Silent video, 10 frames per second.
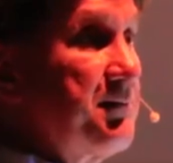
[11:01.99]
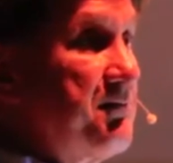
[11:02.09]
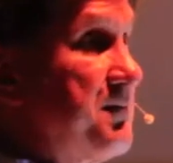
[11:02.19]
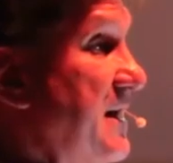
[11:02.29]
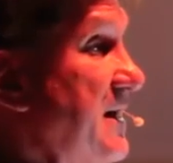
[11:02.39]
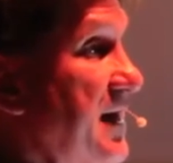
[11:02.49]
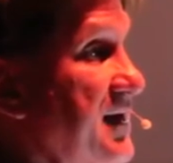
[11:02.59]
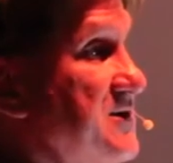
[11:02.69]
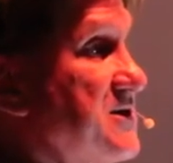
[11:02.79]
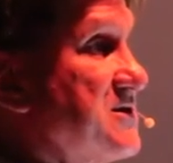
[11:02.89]
many
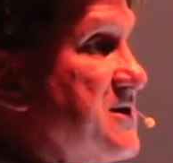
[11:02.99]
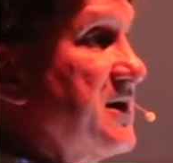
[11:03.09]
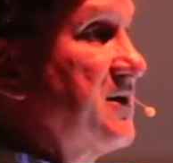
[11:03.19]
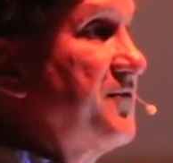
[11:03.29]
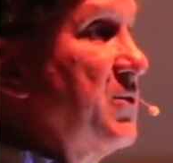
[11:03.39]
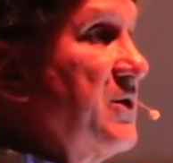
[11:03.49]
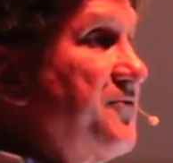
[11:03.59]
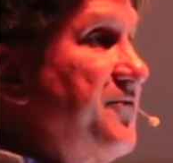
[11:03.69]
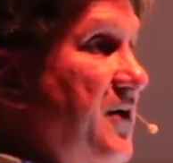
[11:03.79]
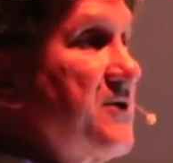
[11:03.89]
cases that if you went
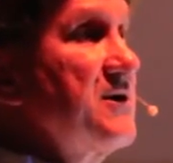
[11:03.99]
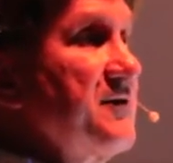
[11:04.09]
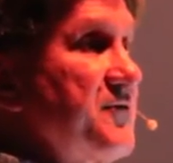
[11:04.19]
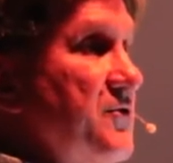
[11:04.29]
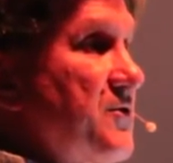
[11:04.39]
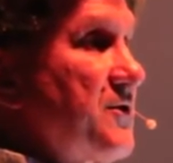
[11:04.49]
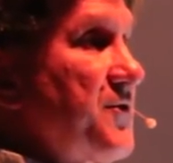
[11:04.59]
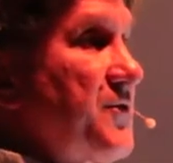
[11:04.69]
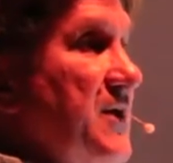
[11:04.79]
far enough north,